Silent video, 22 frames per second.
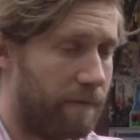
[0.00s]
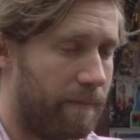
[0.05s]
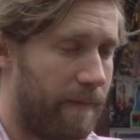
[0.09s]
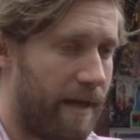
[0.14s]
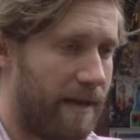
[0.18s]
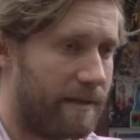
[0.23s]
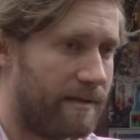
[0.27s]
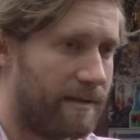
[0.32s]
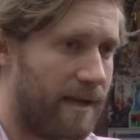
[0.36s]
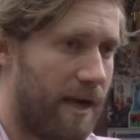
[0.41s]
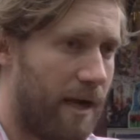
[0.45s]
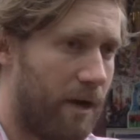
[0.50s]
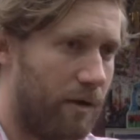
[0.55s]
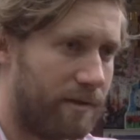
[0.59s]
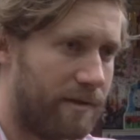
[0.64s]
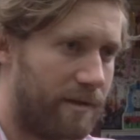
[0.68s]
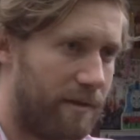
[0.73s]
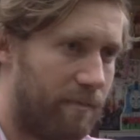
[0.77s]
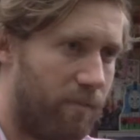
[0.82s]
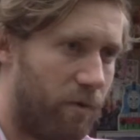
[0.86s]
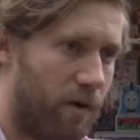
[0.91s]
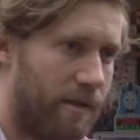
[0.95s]
from that sale
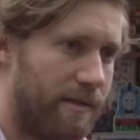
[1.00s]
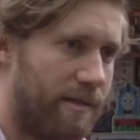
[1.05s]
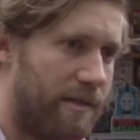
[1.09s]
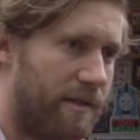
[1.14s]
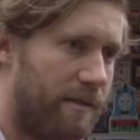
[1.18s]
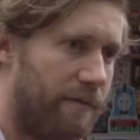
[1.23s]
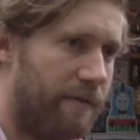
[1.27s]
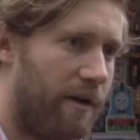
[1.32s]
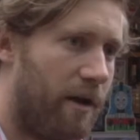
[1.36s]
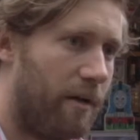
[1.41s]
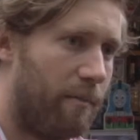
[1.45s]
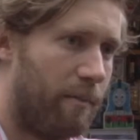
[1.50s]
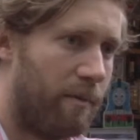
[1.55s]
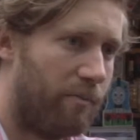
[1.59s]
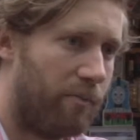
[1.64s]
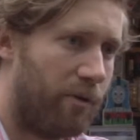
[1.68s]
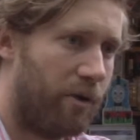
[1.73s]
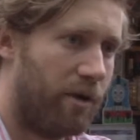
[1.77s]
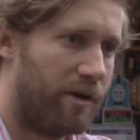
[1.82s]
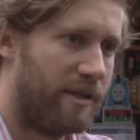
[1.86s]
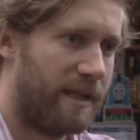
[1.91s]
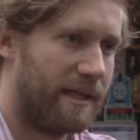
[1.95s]
supports a development
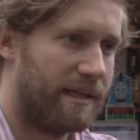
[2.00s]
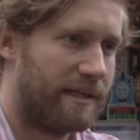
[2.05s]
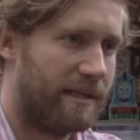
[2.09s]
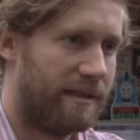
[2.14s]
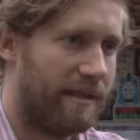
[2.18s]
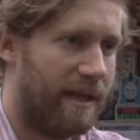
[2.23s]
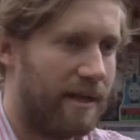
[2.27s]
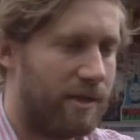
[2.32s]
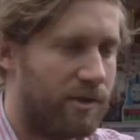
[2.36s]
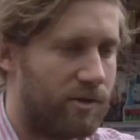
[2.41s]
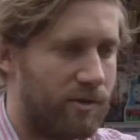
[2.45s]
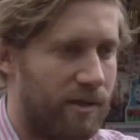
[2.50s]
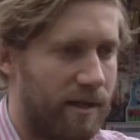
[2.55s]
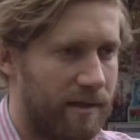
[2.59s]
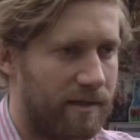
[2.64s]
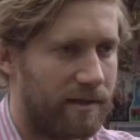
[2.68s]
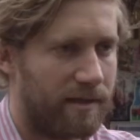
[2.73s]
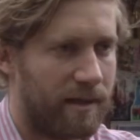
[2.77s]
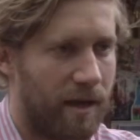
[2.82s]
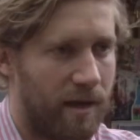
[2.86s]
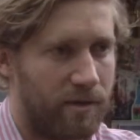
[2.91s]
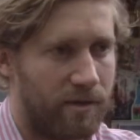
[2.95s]
project in that
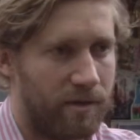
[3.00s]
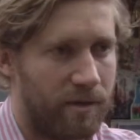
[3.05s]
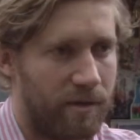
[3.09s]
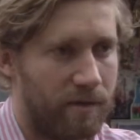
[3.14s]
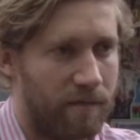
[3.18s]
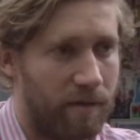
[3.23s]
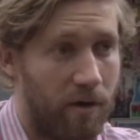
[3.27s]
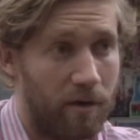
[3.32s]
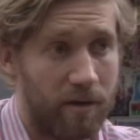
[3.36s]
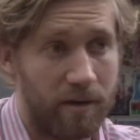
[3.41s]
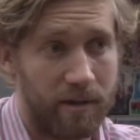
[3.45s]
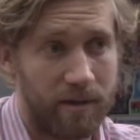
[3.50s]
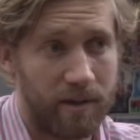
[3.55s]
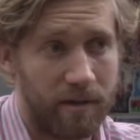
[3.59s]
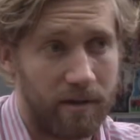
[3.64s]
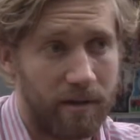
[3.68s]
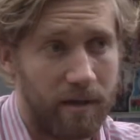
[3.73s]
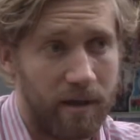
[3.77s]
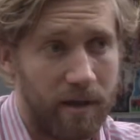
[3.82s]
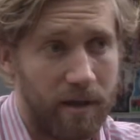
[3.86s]
drink's country of origin.